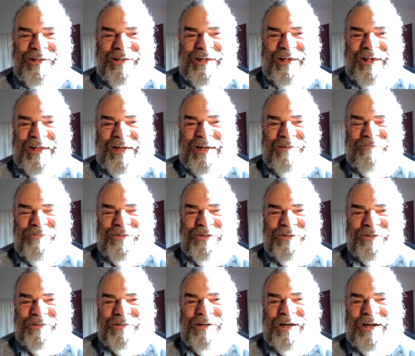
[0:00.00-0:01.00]
And if
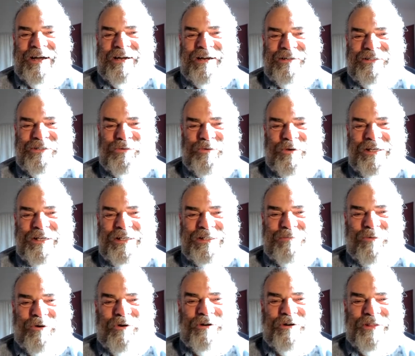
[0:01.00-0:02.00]
your heart weighs
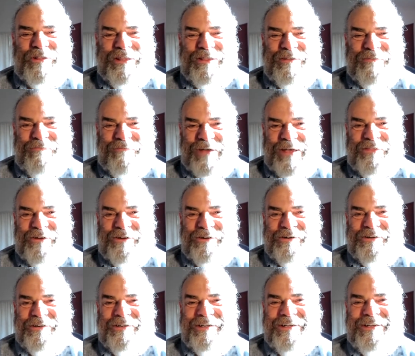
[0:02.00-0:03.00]
more than the
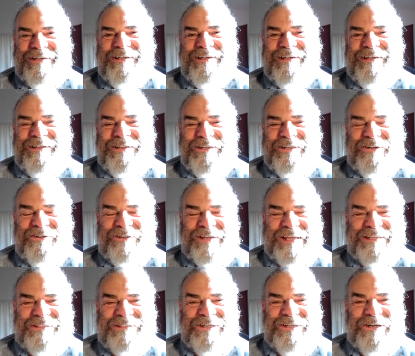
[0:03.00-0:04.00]
feather, you don't
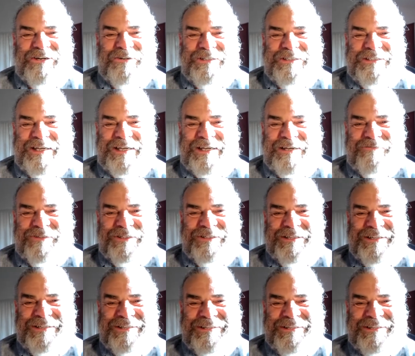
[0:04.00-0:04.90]
get to go into heaven.